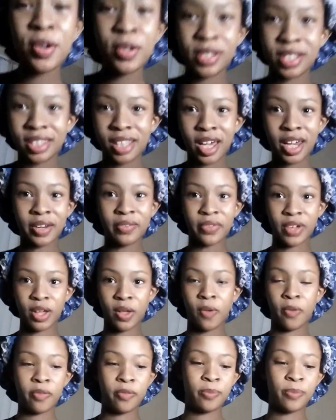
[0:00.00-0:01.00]
use a lot of
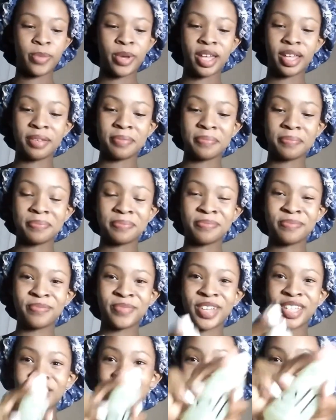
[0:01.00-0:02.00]
e.l.f., but
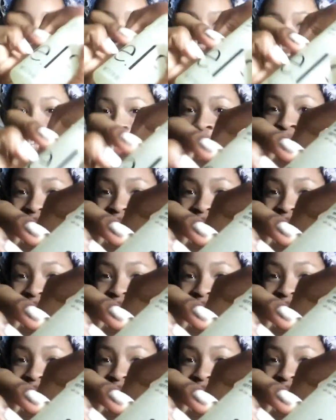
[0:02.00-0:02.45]
it's really